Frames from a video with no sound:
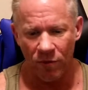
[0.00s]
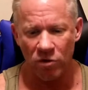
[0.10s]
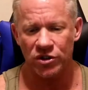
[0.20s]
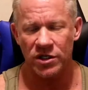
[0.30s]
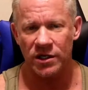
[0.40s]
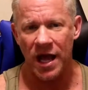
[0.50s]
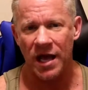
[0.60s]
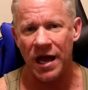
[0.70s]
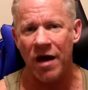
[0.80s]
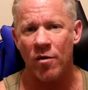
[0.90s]
motion
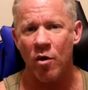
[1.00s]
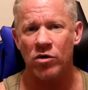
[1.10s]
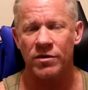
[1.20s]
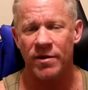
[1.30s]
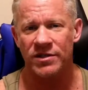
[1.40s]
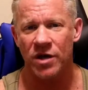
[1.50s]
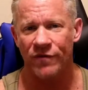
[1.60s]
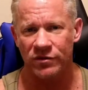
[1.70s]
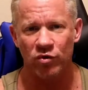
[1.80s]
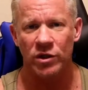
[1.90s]
and how I'm holding
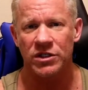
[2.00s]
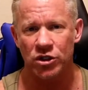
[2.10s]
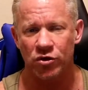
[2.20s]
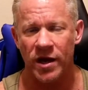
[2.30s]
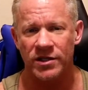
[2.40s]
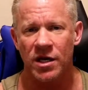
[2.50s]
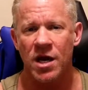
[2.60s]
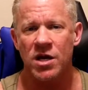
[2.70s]
myself is really strict.